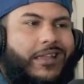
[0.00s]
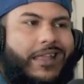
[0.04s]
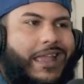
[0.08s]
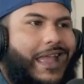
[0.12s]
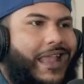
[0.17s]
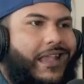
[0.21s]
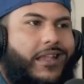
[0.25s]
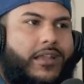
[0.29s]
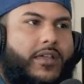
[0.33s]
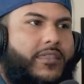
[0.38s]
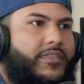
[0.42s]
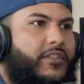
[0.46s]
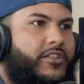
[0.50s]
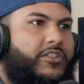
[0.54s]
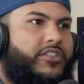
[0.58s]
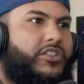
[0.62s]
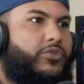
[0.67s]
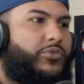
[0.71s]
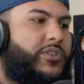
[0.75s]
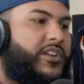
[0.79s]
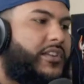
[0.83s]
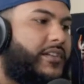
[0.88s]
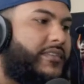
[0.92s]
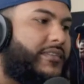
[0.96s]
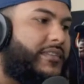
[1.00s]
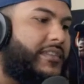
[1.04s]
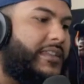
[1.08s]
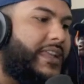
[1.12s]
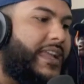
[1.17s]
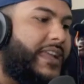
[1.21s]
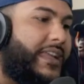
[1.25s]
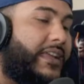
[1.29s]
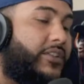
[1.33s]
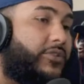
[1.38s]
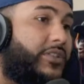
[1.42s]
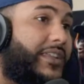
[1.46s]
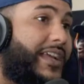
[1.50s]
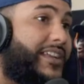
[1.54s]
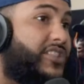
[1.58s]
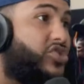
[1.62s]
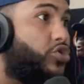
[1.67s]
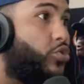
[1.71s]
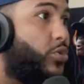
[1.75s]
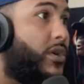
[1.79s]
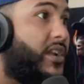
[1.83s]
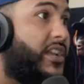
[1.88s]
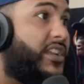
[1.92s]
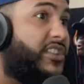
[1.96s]
pe- they had nothing to do with nothing. They killed
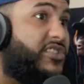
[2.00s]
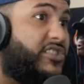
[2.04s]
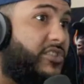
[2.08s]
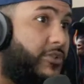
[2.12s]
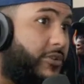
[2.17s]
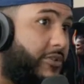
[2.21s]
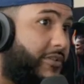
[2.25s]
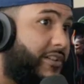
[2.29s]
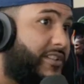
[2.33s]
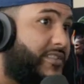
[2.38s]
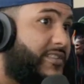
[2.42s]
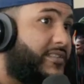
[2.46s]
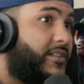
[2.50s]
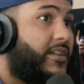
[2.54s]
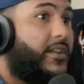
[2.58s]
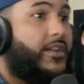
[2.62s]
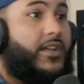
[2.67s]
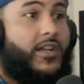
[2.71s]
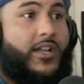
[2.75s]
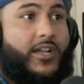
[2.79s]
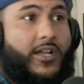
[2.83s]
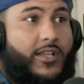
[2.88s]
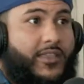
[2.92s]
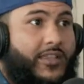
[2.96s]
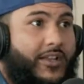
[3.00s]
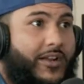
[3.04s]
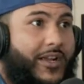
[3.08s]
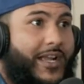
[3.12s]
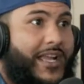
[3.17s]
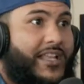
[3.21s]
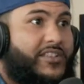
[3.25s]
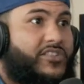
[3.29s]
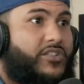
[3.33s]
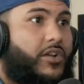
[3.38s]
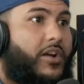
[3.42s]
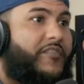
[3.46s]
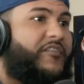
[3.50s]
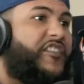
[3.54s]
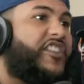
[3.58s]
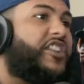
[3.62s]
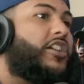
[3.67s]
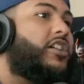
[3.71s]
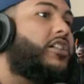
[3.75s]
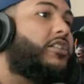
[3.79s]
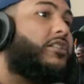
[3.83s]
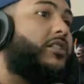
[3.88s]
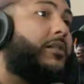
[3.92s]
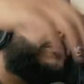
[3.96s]
like twenty tourists, cut their heads off,
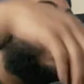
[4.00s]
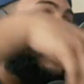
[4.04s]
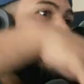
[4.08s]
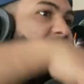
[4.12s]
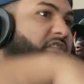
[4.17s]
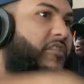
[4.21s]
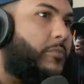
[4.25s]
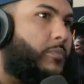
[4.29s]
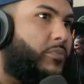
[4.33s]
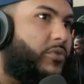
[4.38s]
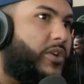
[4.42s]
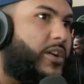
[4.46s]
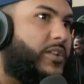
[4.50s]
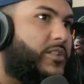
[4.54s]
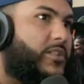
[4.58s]
and hung them off a